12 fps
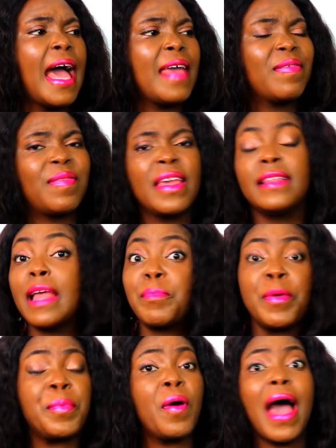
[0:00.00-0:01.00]
I think
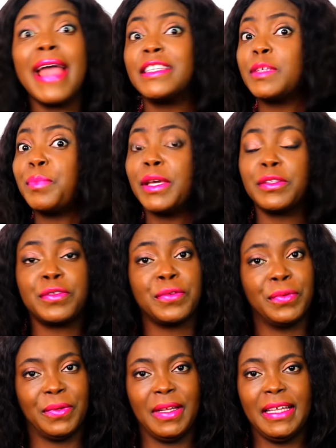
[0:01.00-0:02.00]
that people I speak
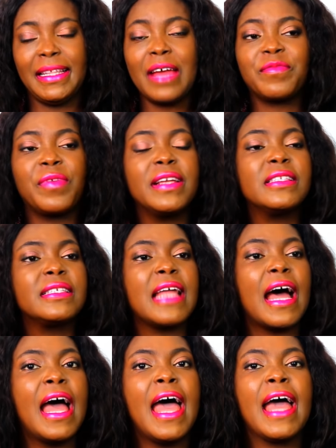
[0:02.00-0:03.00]
to, they're friends
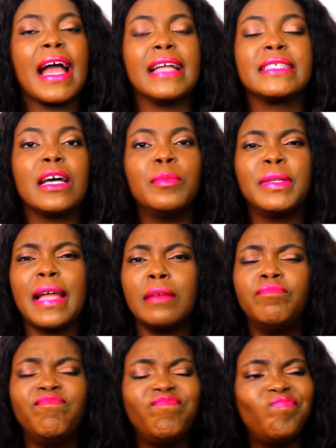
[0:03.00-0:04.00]
that can tell me
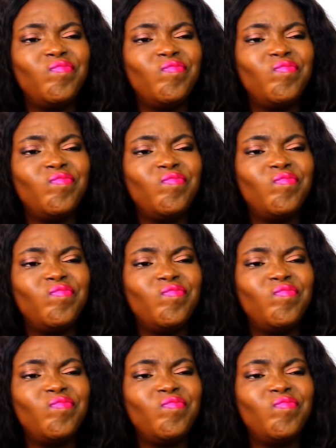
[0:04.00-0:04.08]
that,